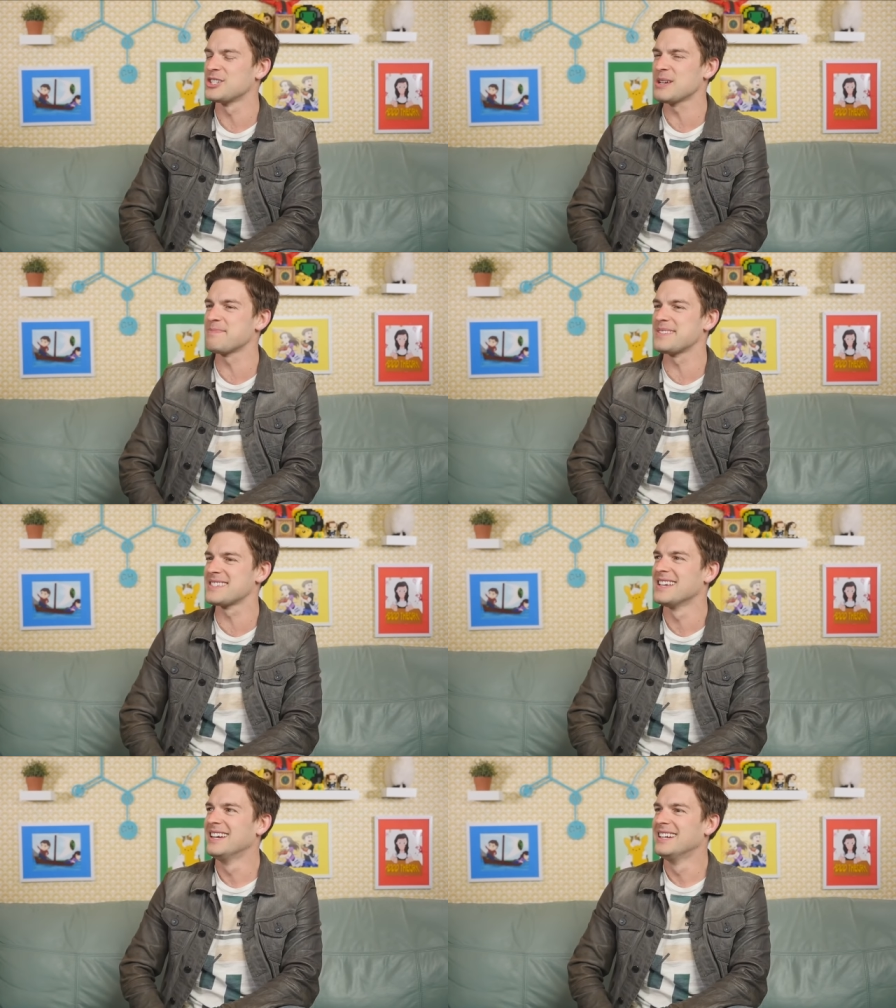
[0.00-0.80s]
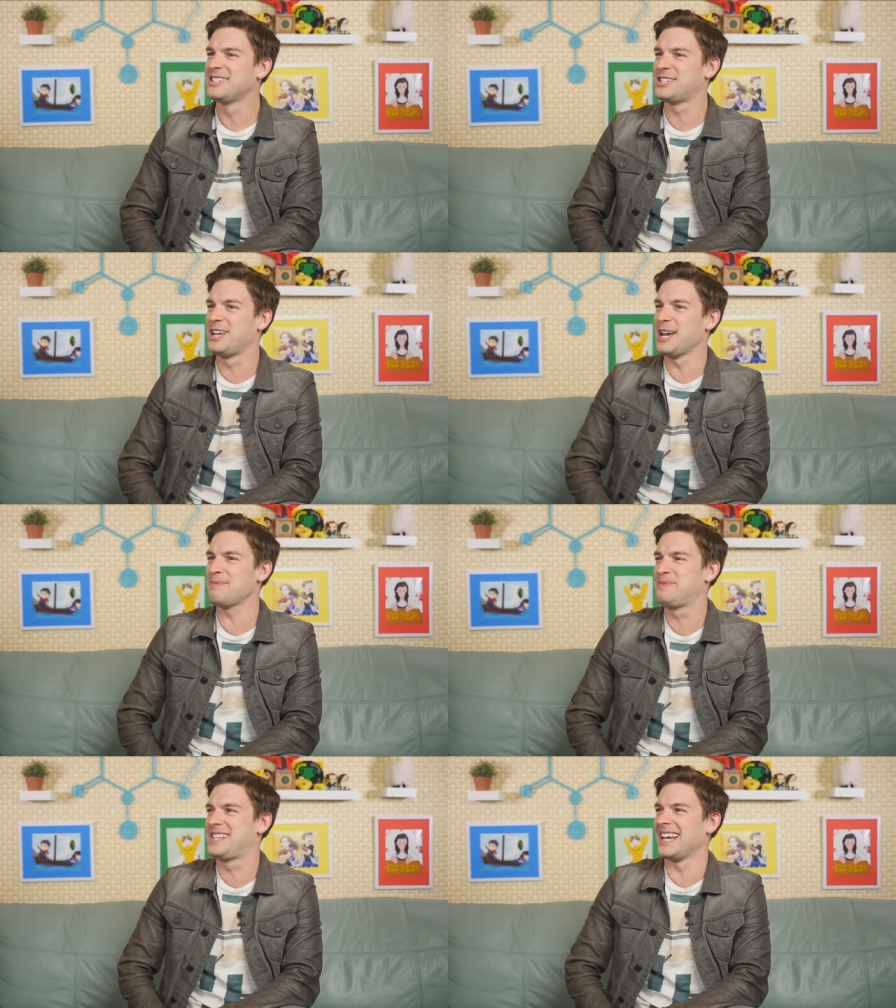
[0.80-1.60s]
ships,
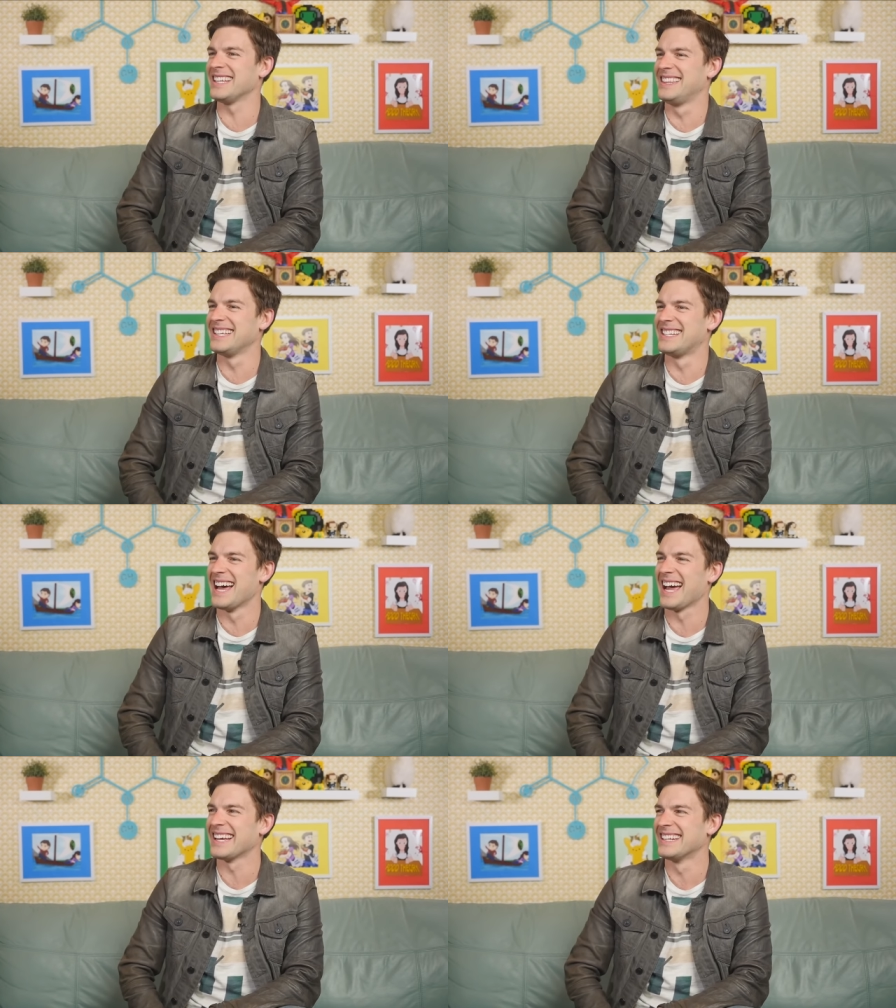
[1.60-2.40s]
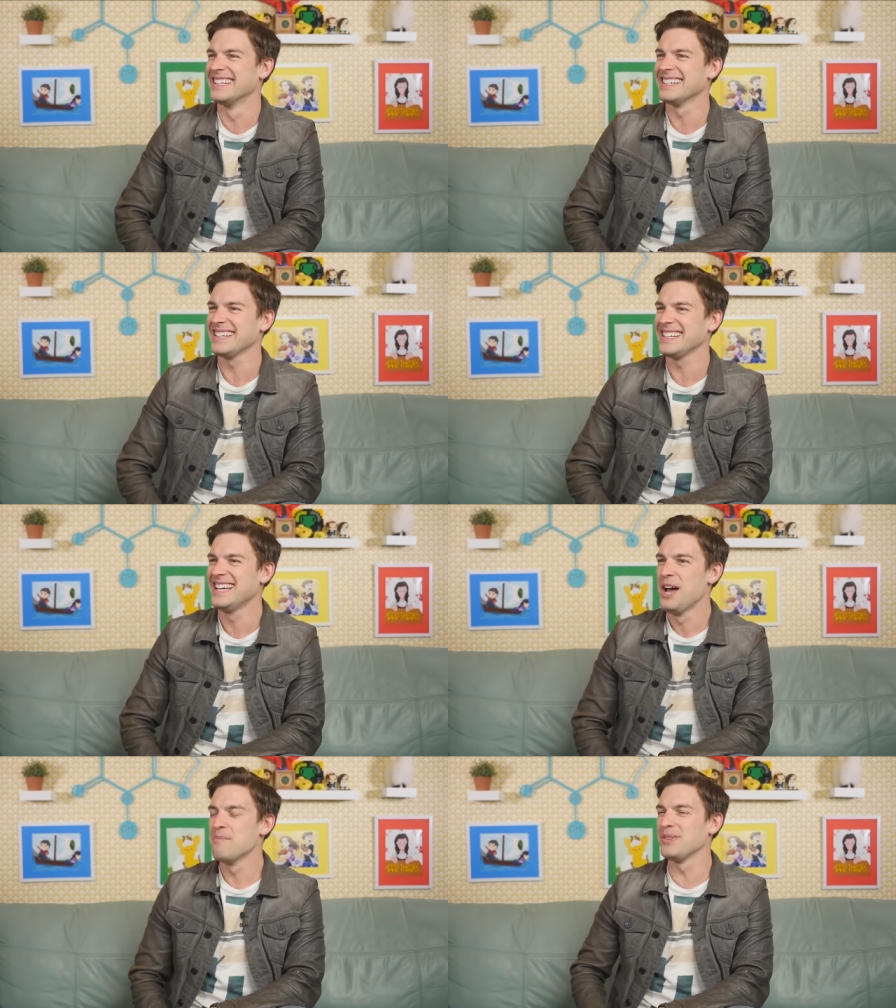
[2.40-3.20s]
ships in the night.
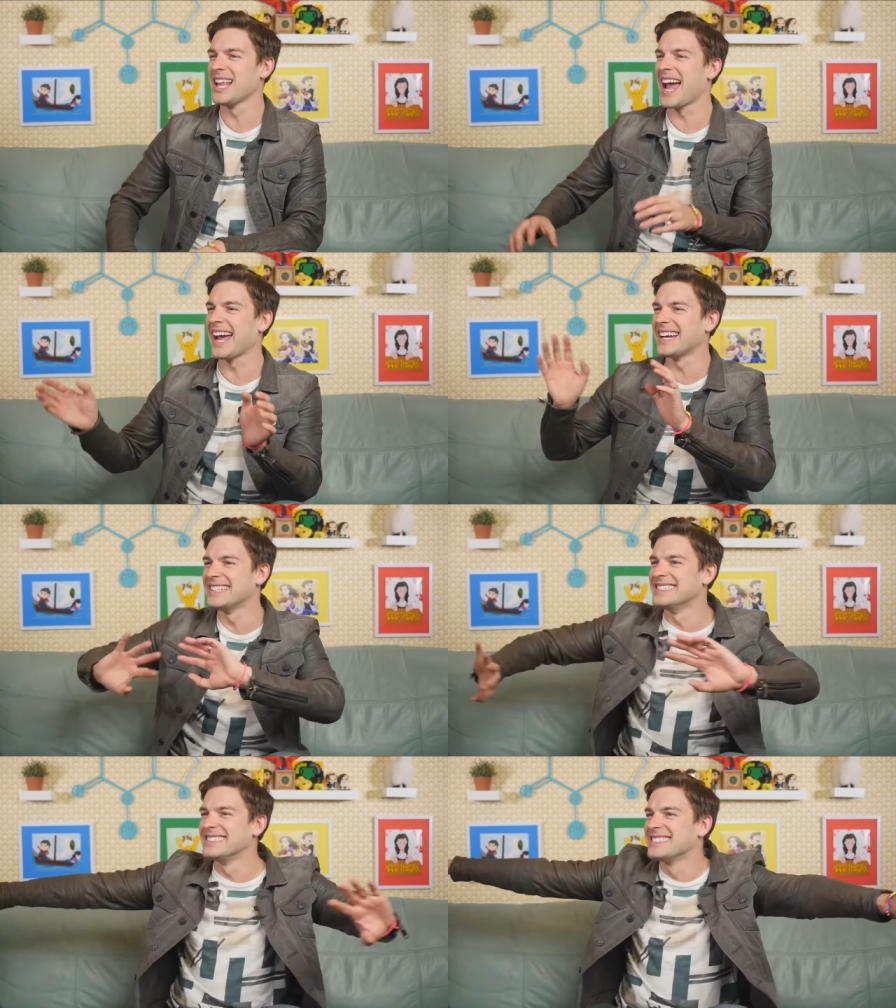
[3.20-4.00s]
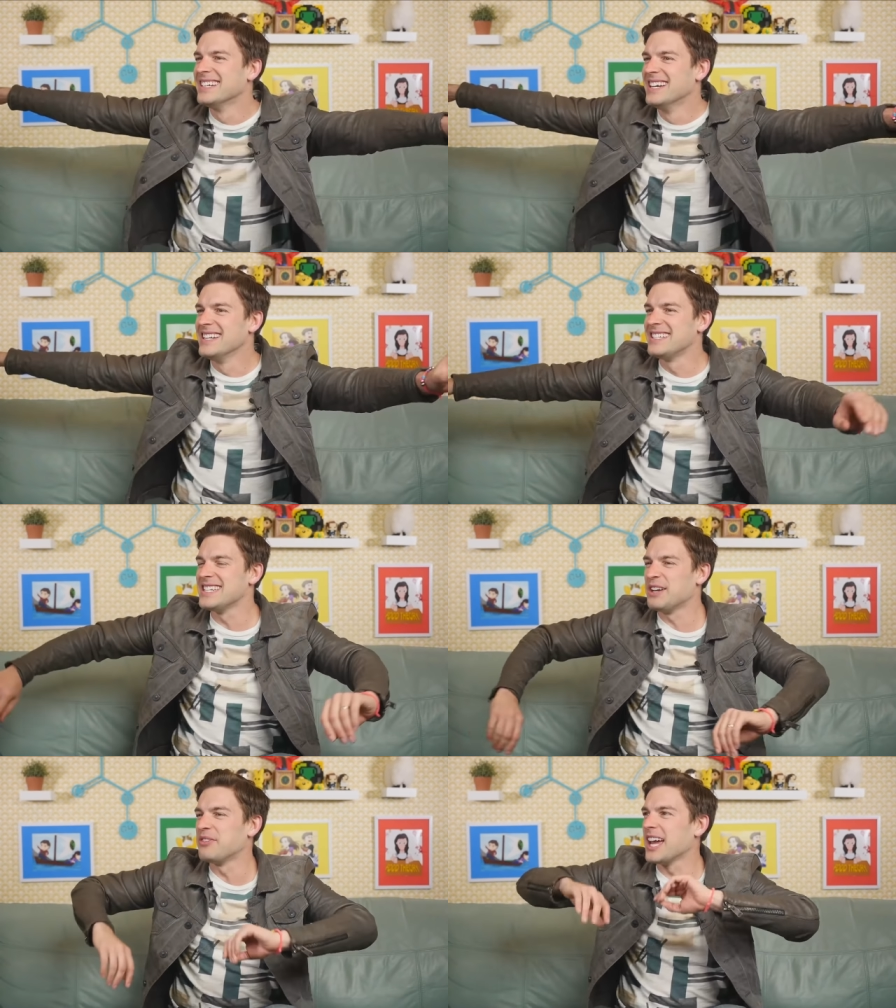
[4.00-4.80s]
Planes
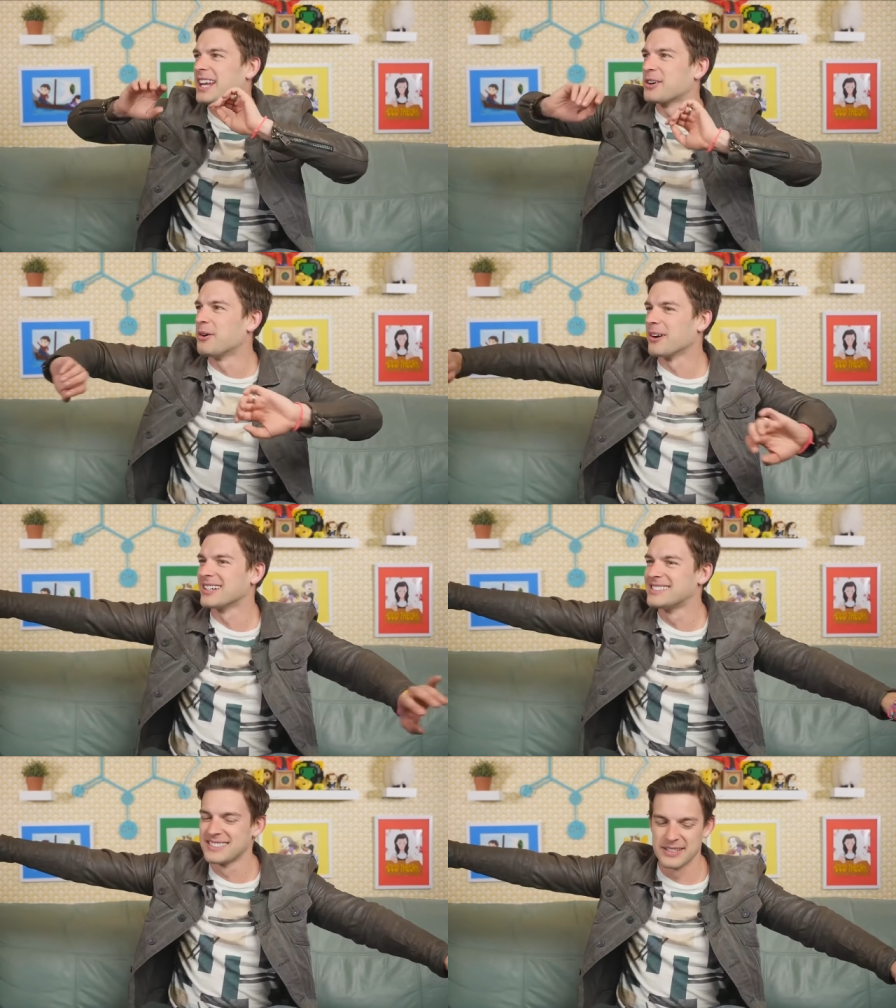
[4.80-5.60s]
deviating course.